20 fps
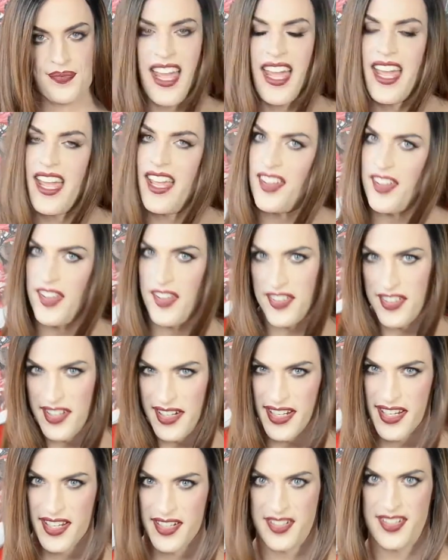As the
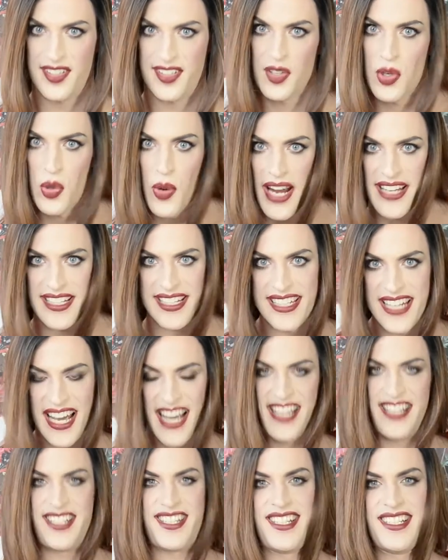silicone is quite
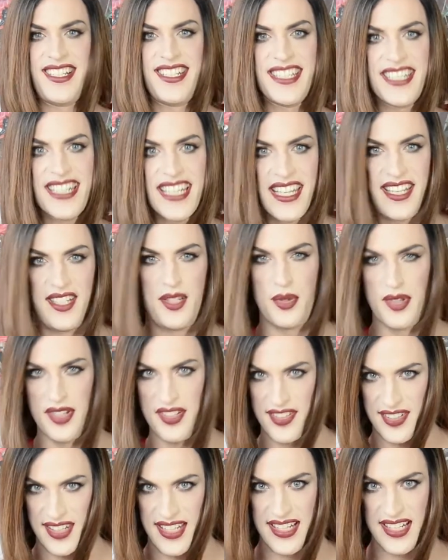tight and sticky to the
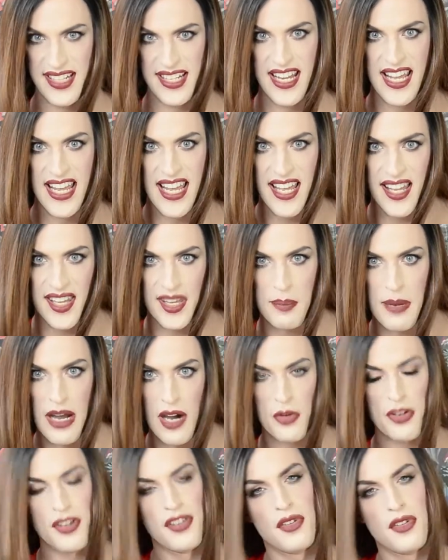skin, the
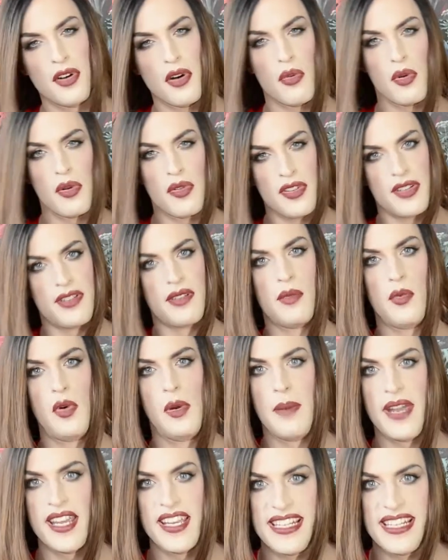powder surface will
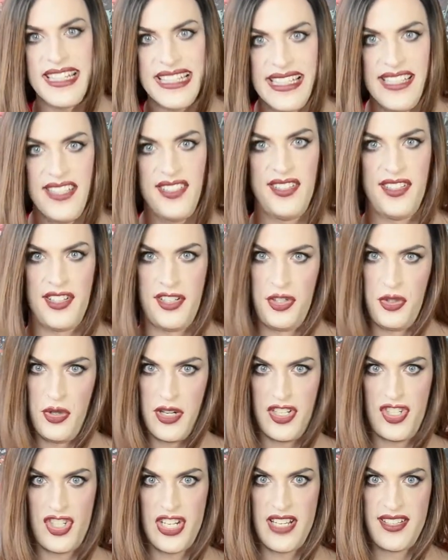make it easier to
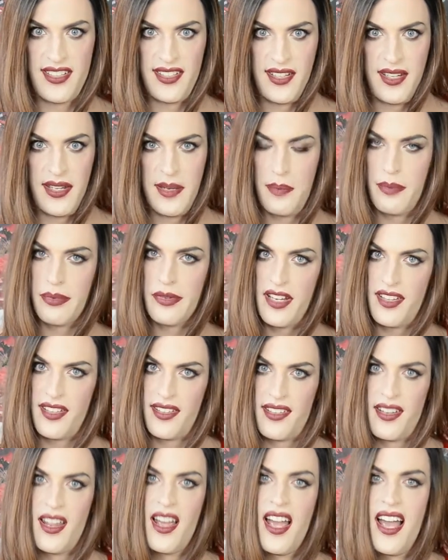adjust the
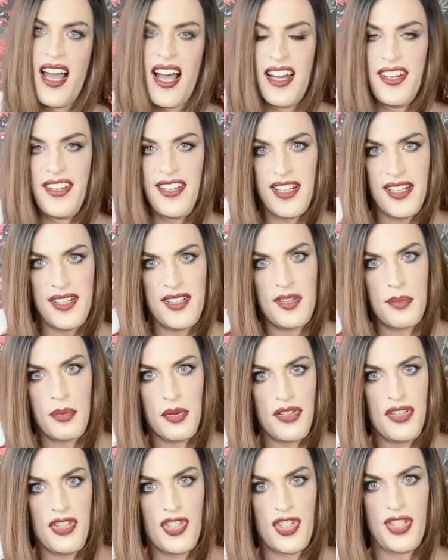breast until it's
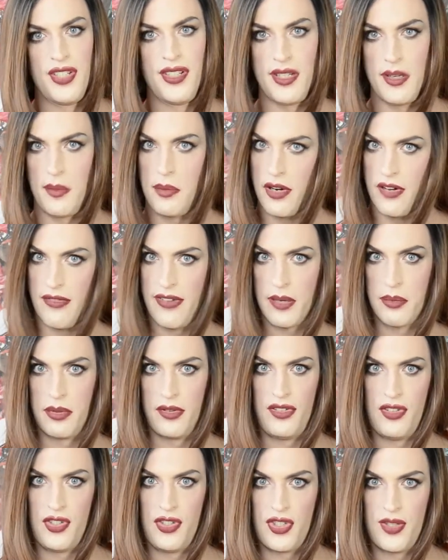positioned in a perfect
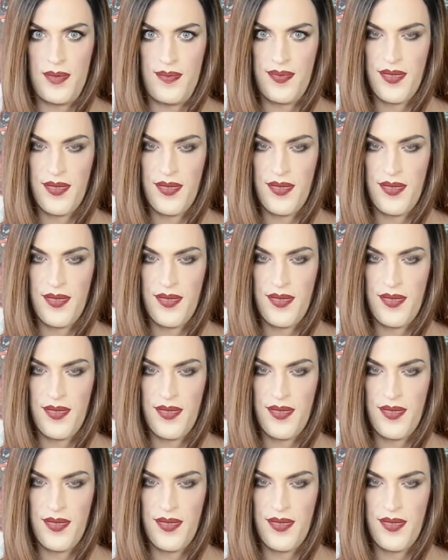position.